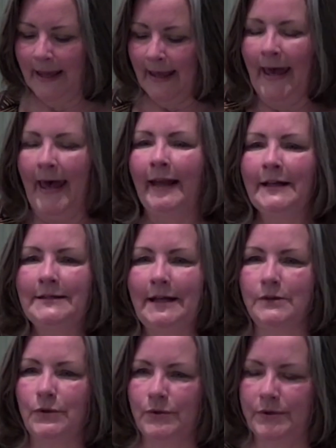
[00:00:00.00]
Hannah
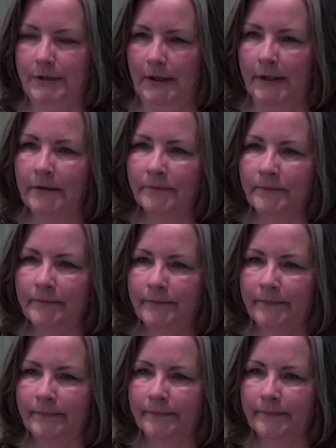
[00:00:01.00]
takes her son,
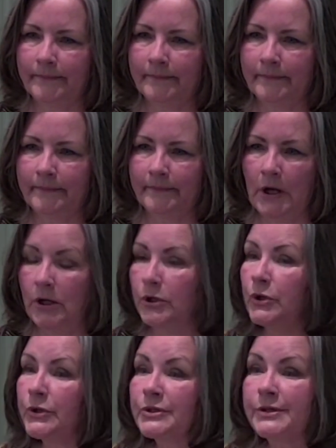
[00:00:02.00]

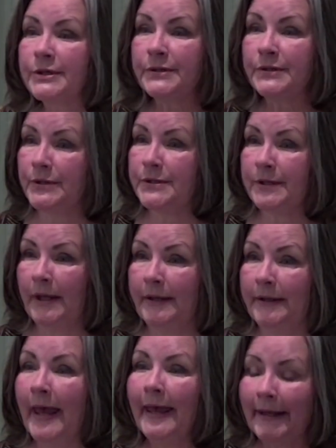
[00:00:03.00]
nurses her
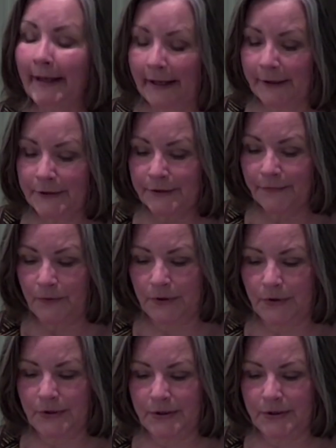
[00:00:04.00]
son, cares for her